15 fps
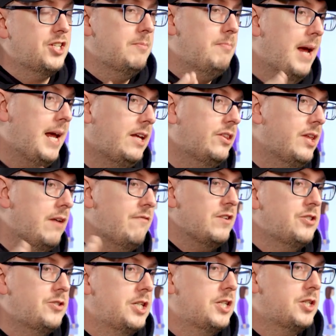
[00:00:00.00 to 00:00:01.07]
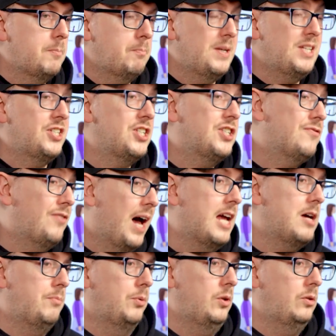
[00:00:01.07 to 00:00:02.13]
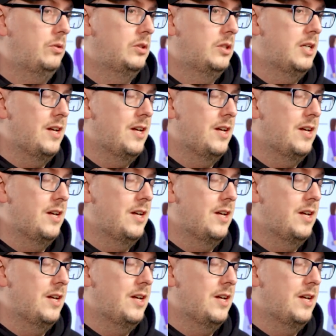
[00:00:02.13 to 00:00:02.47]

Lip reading: to make their business viable,